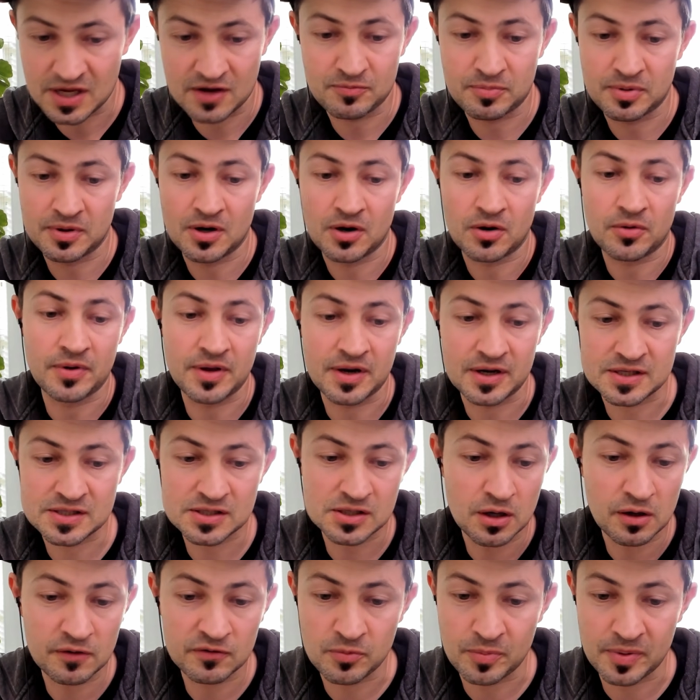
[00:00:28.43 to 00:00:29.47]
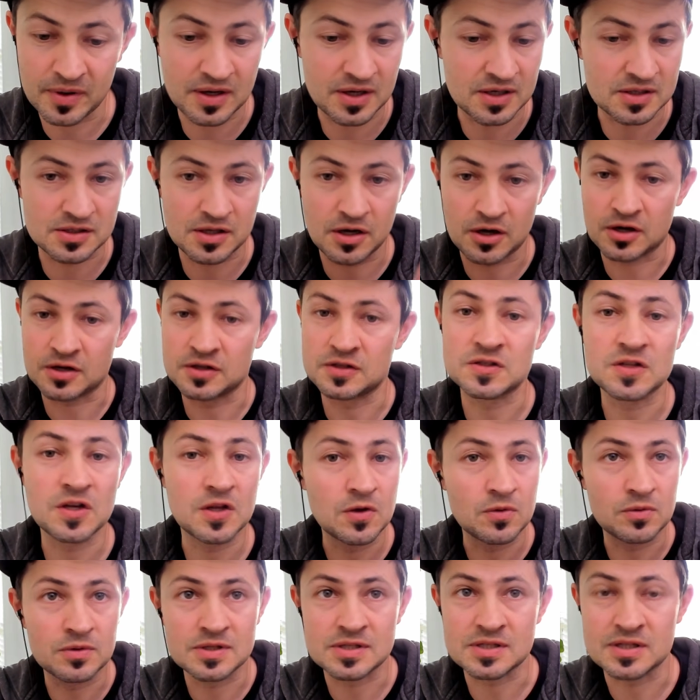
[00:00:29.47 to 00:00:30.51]
have been already solved because they're
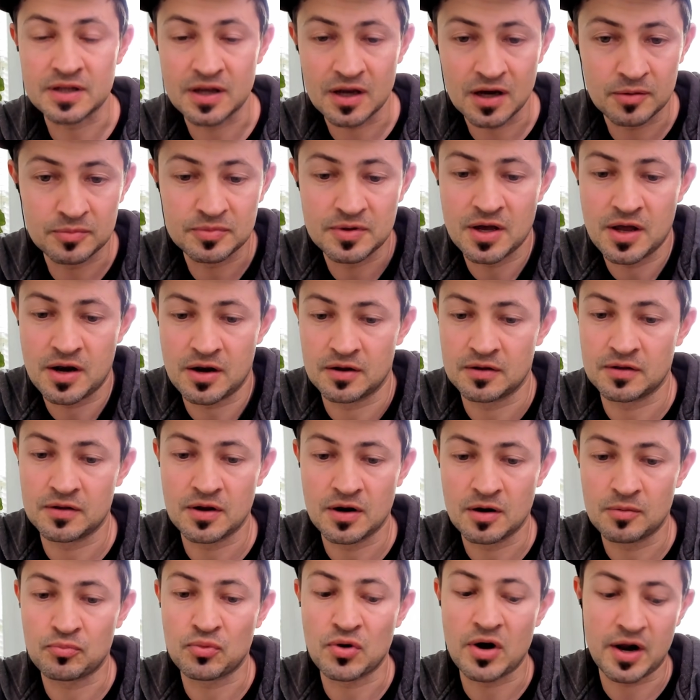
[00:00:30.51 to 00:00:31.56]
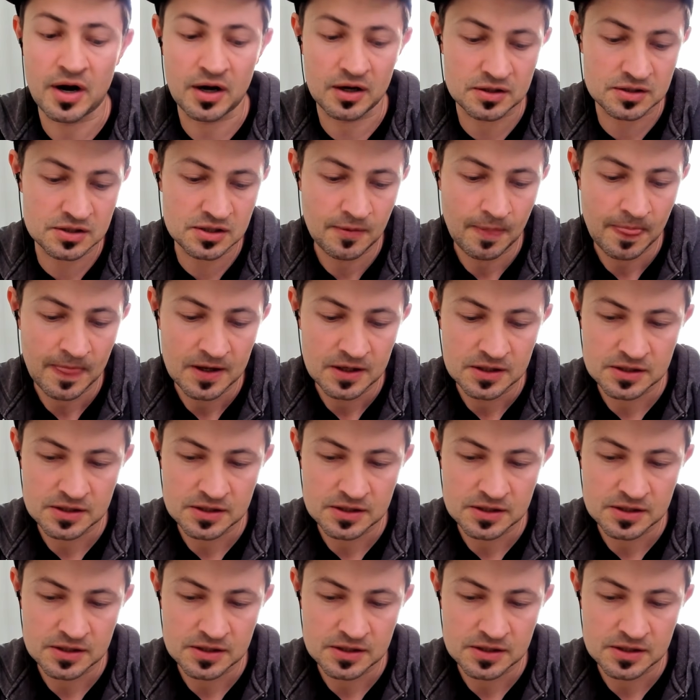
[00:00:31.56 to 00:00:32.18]
continuously updating their products.